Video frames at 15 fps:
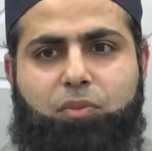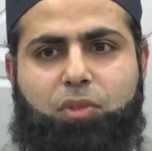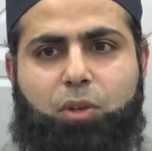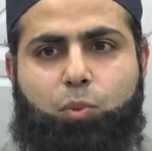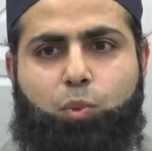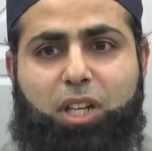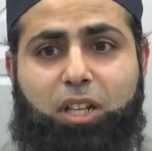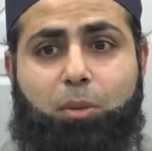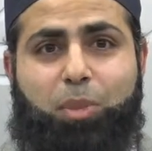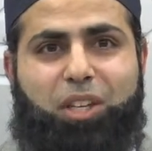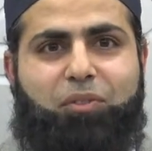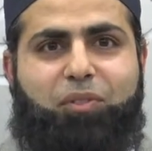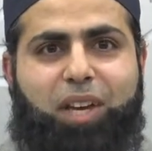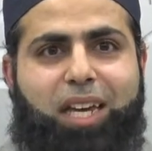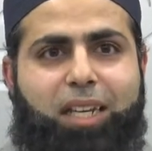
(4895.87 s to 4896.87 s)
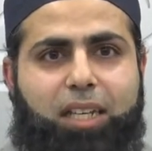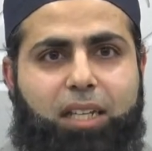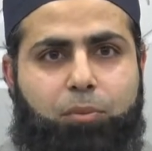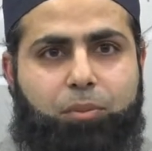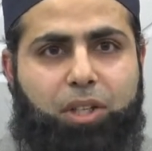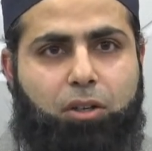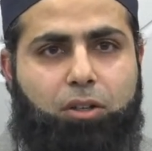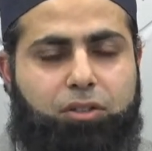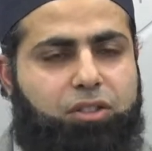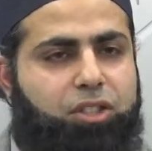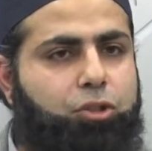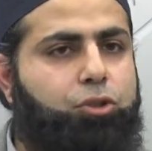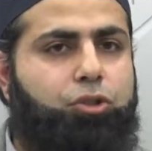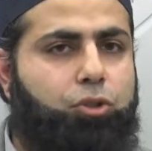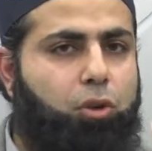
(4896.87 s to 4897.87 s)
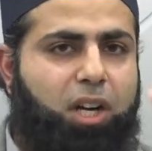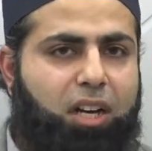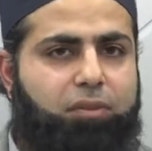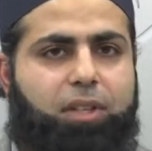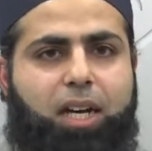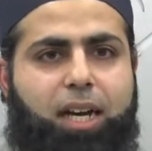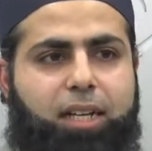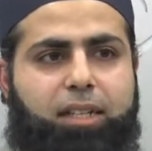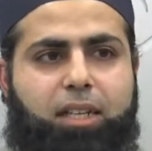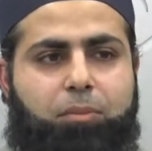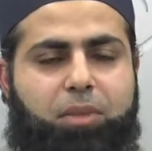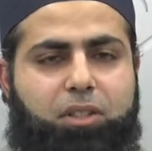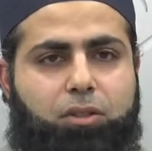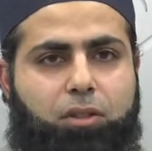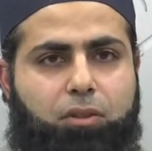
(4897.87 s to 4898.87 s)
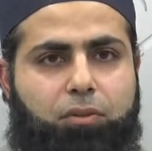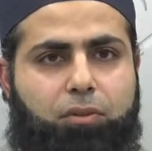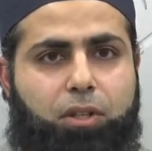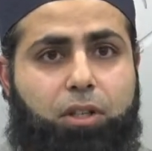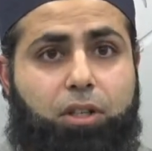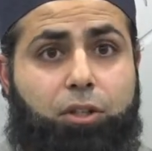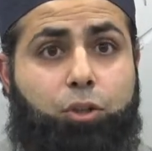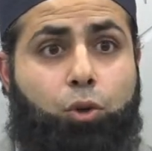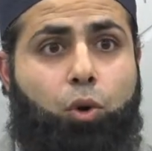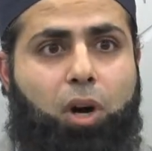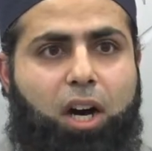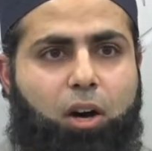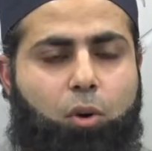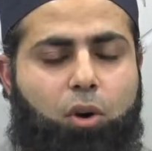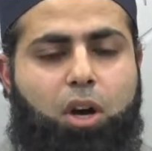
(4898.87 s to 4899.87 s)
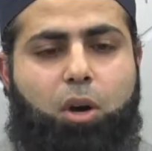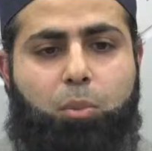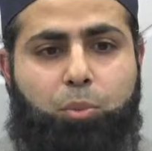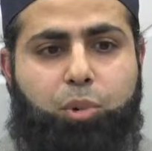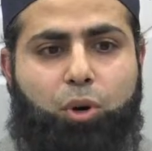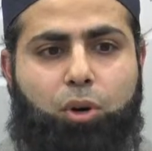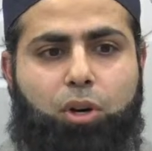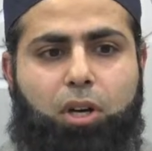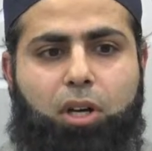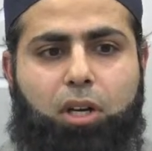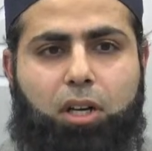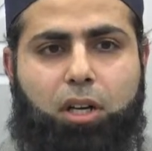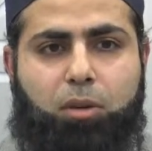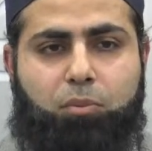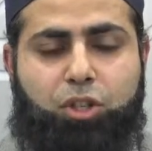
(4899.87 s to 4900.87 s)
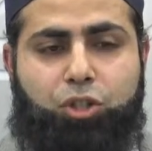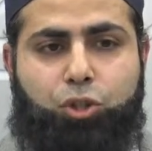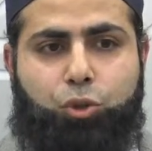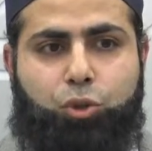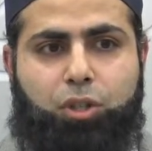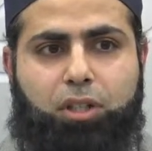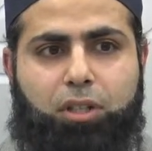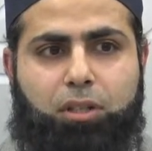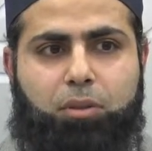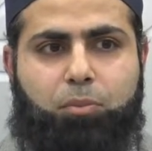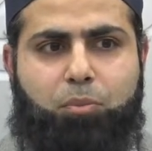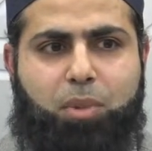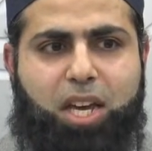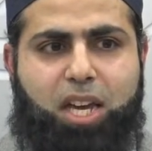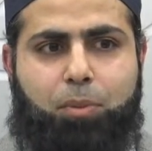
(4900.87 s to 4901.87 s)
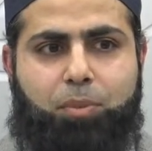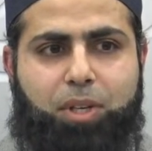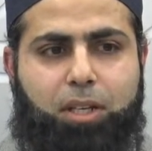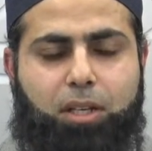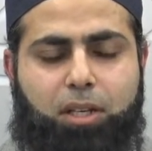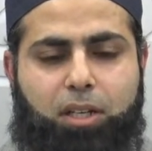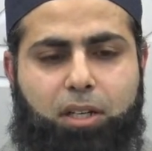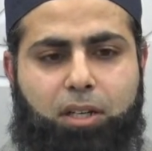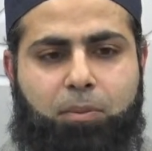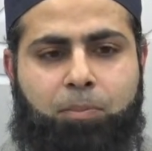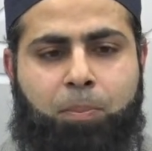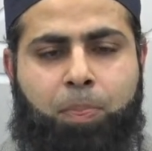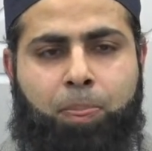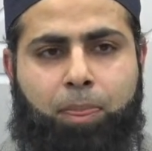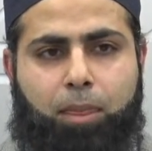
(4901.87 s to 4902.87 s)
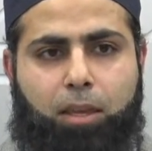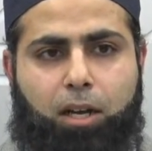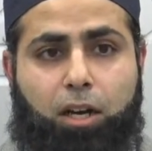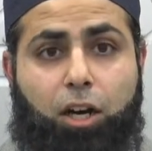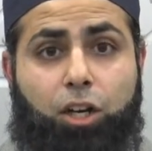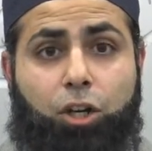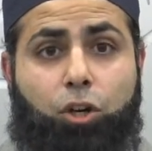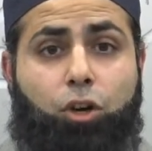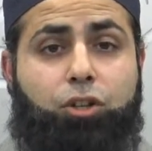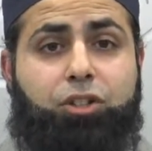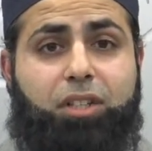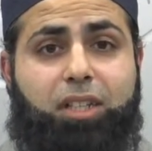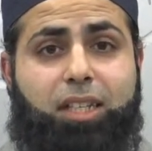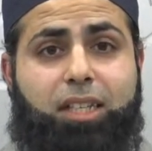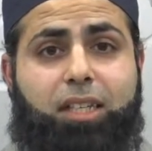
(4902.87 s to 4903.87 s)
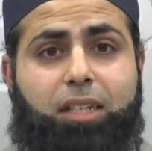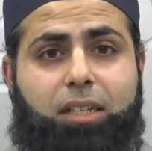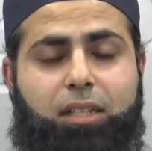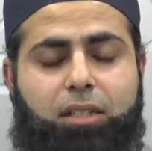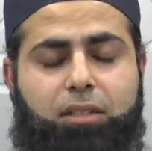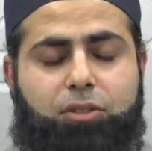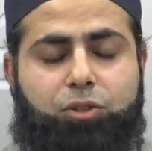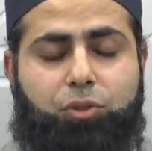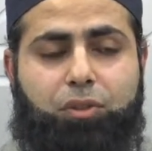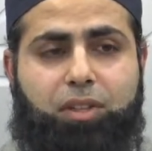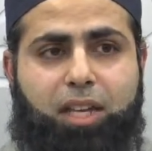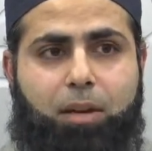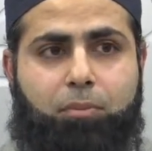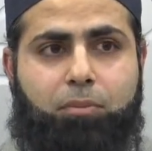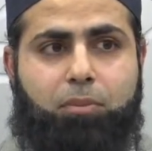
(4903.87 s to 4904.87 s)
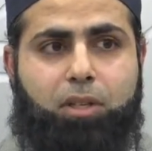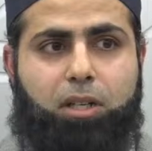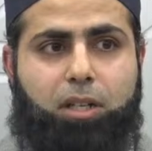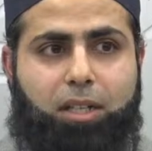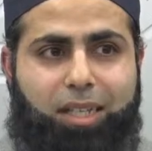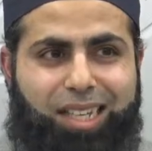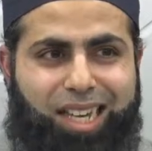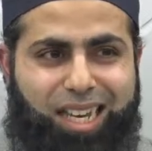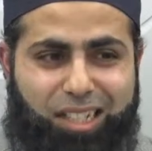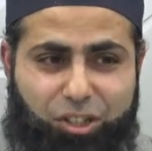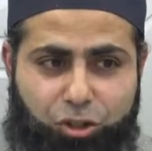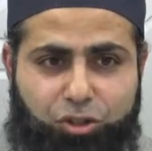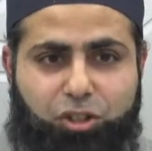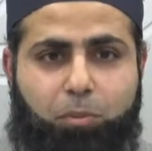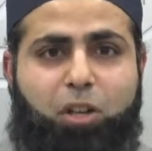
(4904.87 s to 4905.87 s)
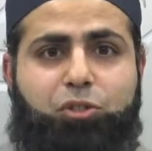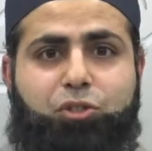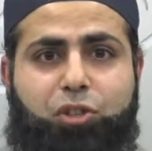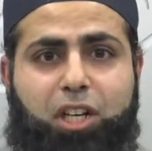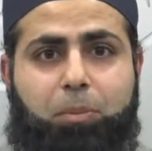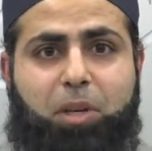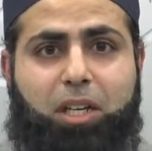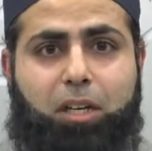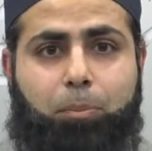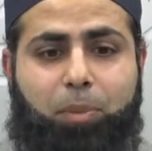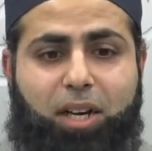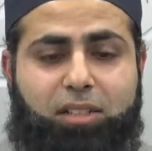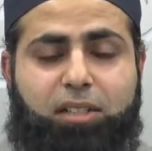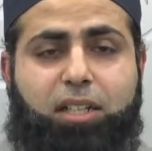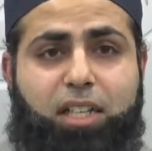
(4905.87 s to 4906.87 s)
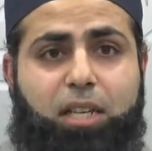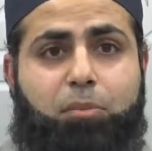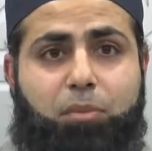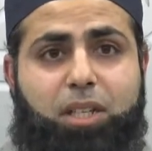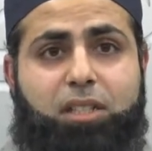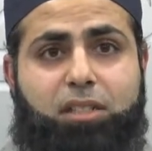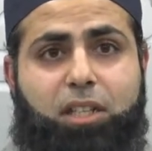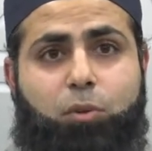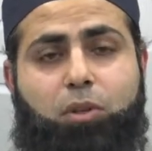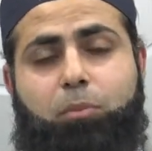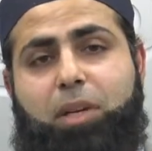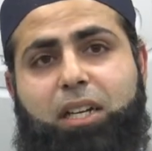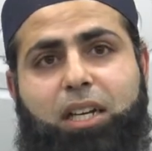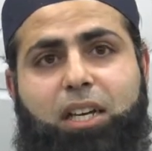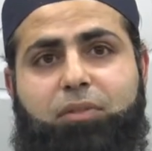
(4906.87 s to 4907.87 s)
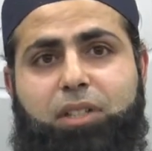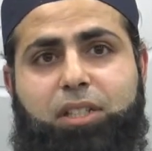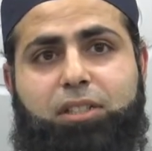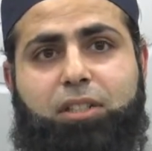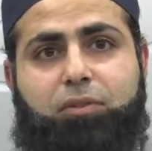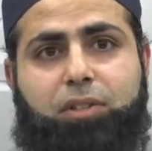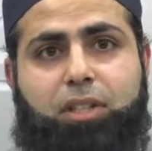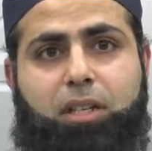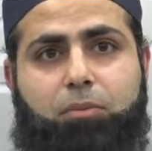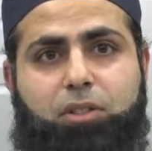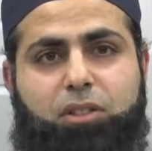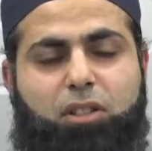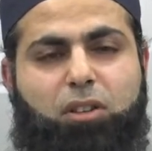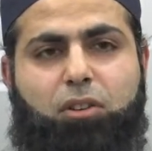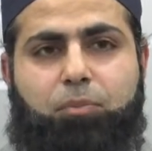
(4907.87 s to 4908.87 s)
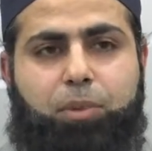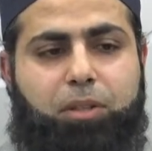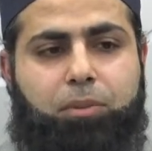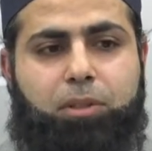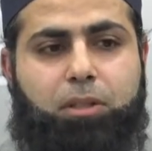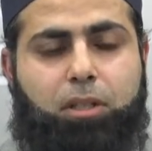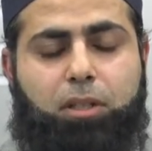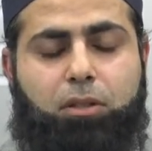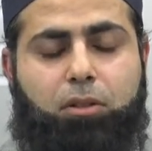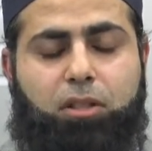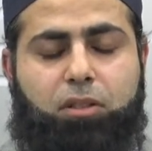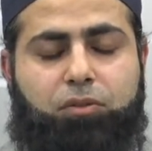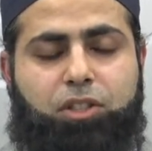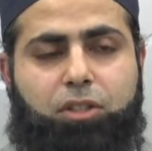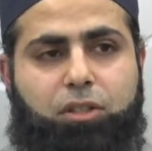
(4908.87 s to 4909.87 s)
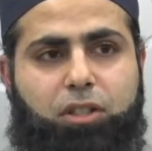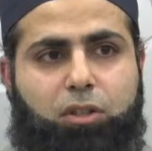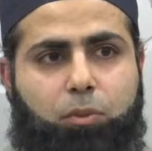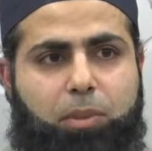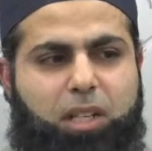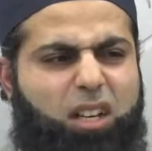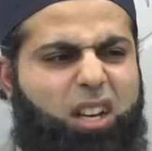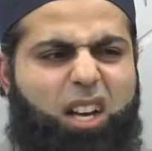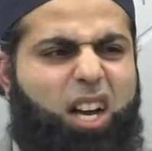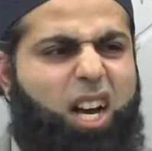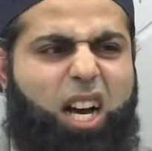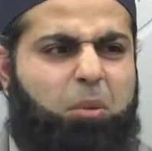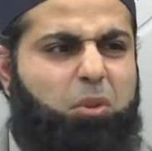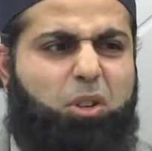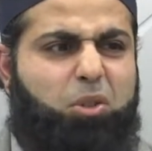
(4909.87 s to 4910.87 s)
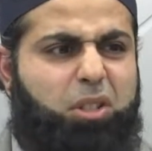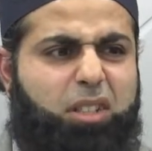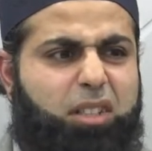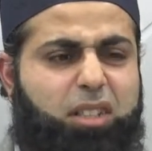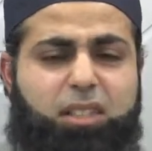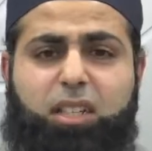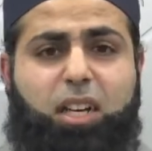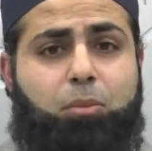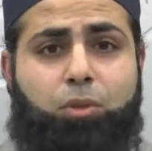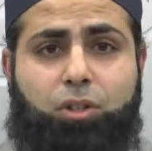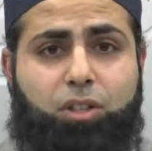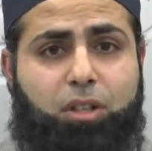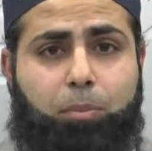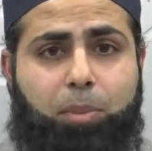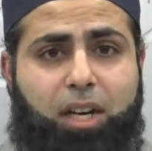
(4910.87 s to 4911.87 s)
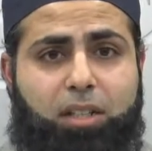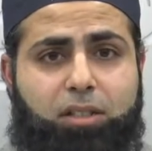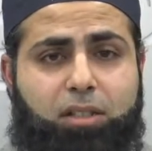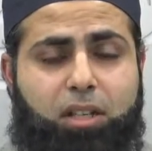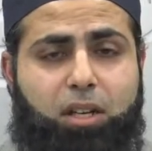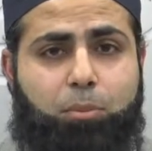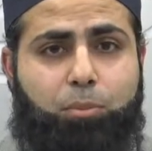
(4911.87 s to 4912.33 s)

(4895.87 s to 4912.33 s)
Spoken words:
will be failing because they just don't have the academic sort of know-how, but you can maybe unlock the key to them getting just about scraping a pass, and it means it will make life easier for them. Because a lot of people, you know, a lot of children come in, I'm not good at this, I'm not going to pass.